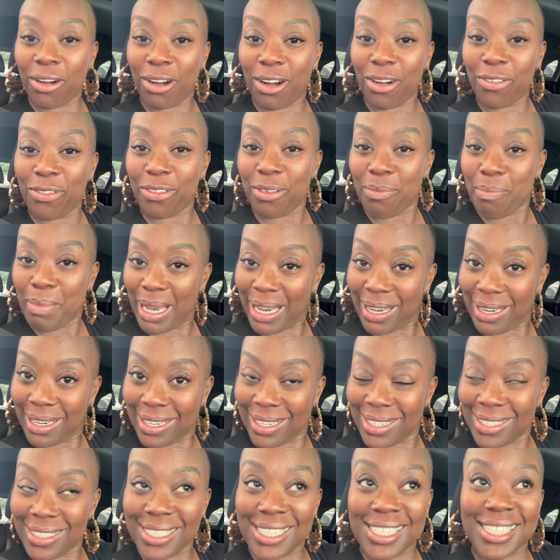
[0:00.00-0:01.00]
off for
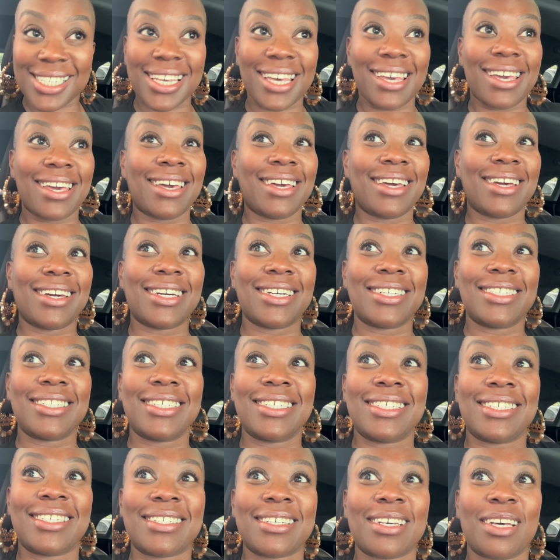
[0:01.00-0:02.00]
maintenance, and
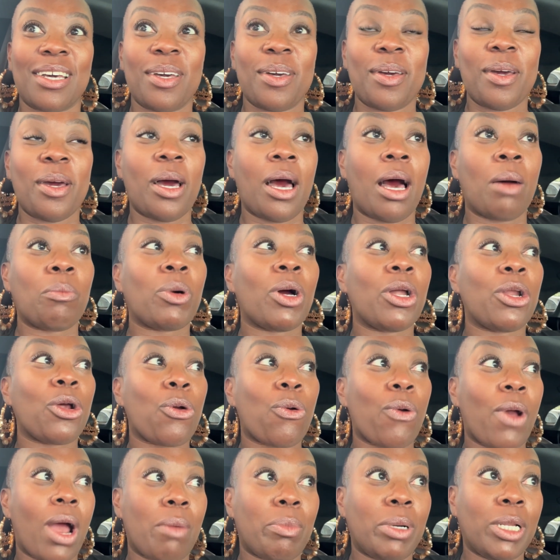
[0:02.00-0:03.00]
I'm gonna
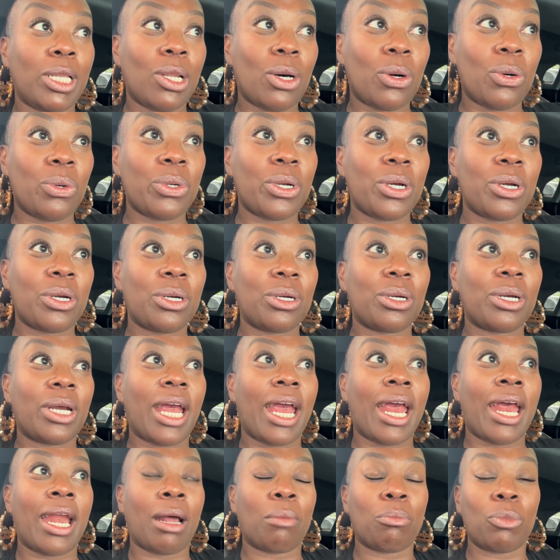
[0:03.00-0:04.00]
grab a loaner,
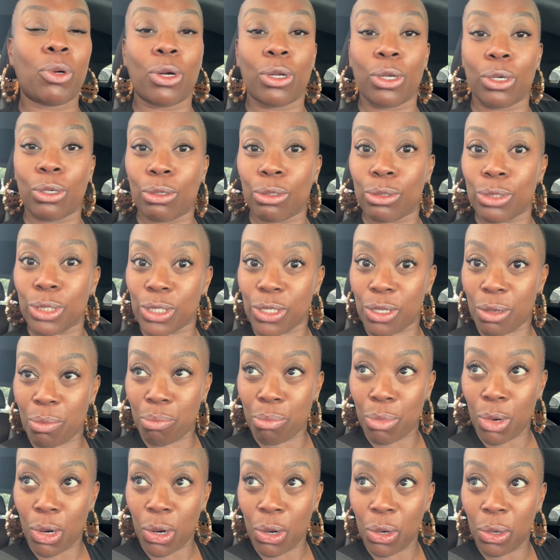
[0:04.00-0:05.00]
and I'm gonna go to the
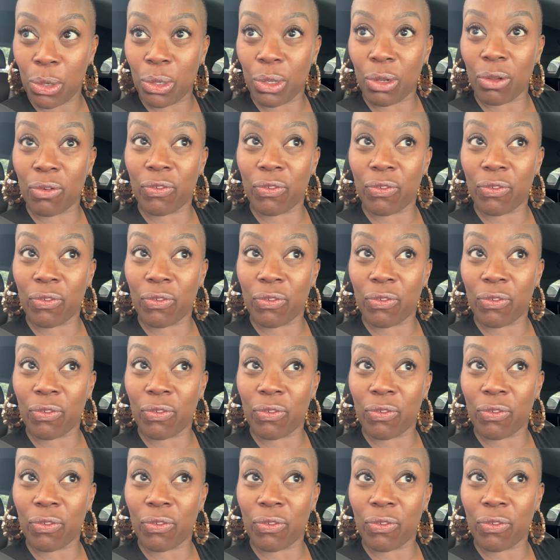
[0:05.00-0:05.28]
mall